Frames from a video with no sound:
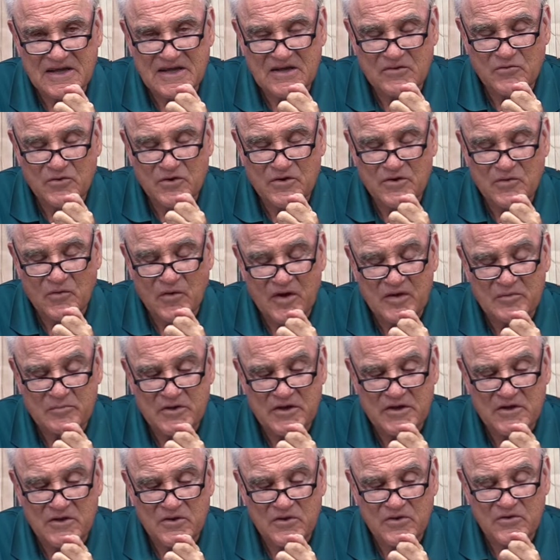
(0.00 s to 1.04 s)
he would want to
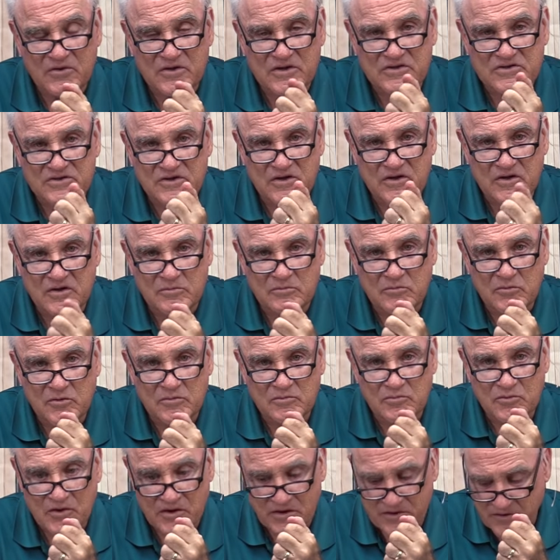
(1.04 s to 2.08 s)
be known as a humble
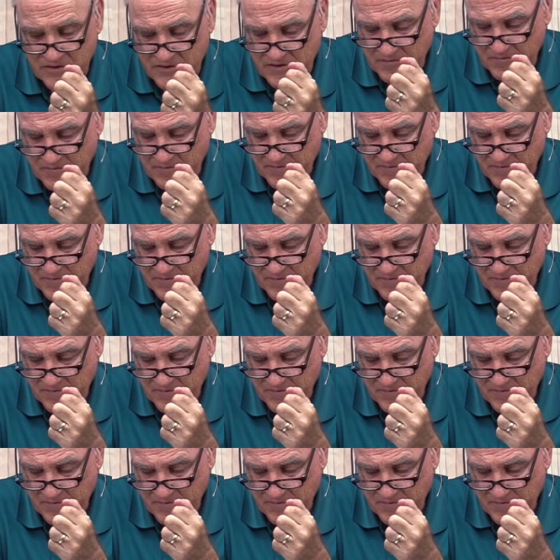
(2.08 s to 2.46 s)
brother.